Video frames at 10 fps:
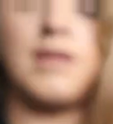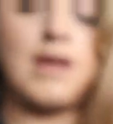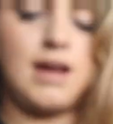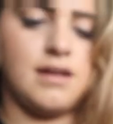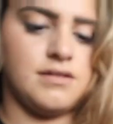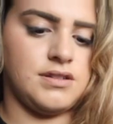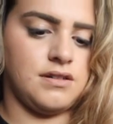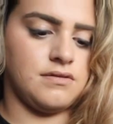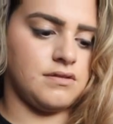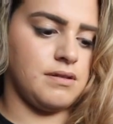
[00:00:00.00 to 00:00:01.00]
Yeah,
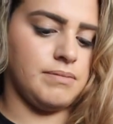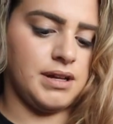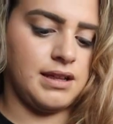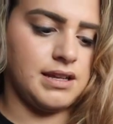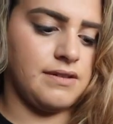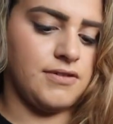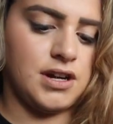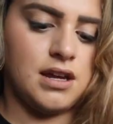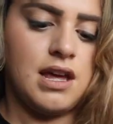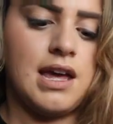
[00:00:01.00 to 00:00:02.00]
so completely
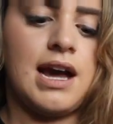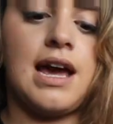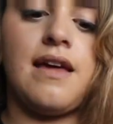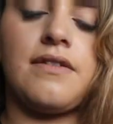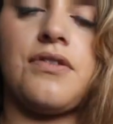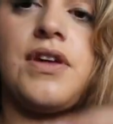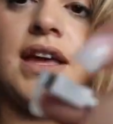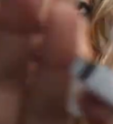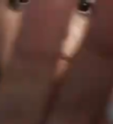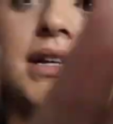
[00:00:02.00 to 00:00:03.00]
different. I like that they kept